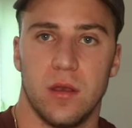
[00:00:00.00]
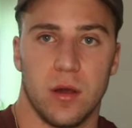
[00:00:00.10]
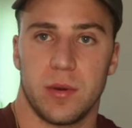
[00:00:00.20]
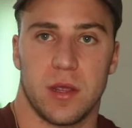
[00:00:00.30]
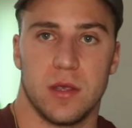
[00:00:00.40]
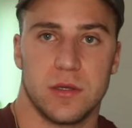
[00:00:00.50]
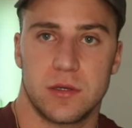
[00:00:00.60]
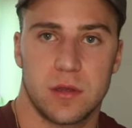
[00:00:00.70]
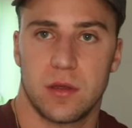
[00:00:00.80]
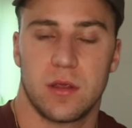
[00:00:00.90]
Nobody
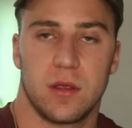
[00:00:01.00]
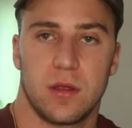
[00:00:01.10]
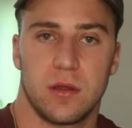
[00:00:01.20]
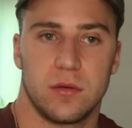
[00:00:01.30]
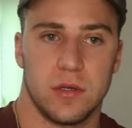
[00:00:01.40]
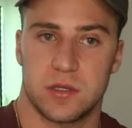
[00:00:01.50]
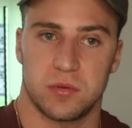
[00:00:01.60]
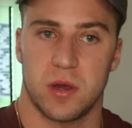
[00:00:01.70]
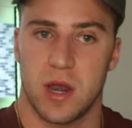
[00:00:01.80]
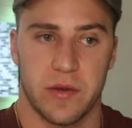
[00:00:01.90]
is.
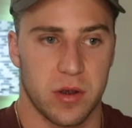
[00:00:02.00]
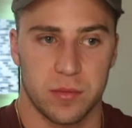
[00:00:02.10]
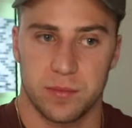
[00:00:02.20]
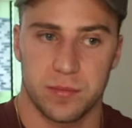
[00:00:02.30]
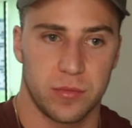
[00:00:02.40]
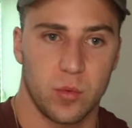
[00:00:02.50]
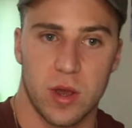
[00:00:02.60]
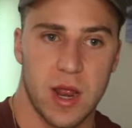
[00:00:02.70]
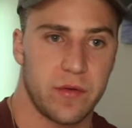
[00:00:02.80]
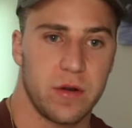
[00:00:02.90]
Just whatever.
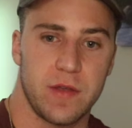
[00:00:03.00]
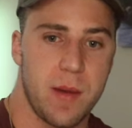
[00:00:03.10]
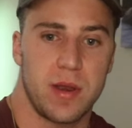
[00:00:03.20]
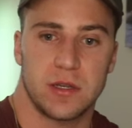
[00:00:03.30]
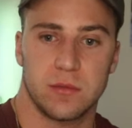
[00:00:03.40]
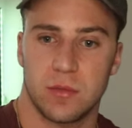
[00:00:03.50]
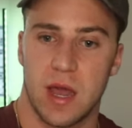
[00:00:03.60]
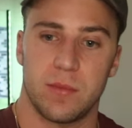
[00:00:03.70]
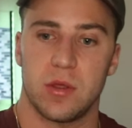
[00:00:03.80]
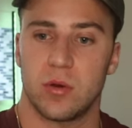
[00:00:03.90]
Whatever. Feminism.
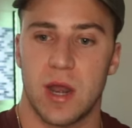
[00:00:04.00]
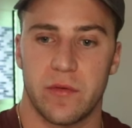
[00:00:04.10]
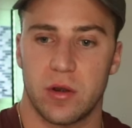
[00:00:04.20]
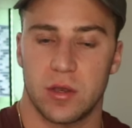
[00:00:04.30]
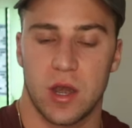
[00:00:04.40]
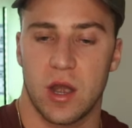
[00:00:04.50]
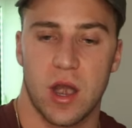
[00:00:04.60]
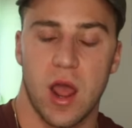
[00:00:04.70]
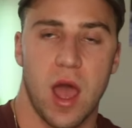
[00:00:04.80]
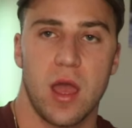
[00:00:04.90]
Let them do whatever. Da da
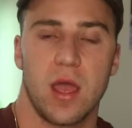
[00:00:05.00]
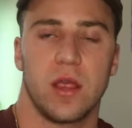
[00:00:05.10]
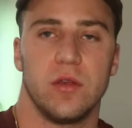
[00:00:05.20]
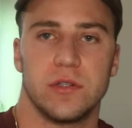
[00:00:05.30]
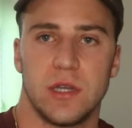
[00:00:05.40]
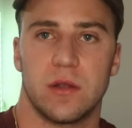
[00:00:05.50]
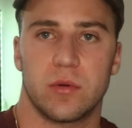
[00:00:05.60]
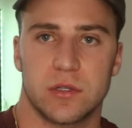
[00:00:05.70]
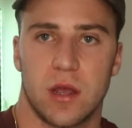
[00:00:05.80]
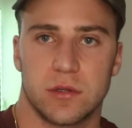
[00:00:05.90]
da da. You see the
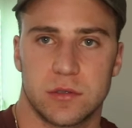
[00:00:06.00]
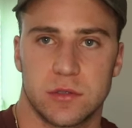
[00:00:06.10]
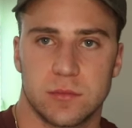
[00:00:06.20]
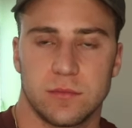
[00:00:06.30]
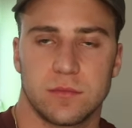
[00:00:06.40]
results.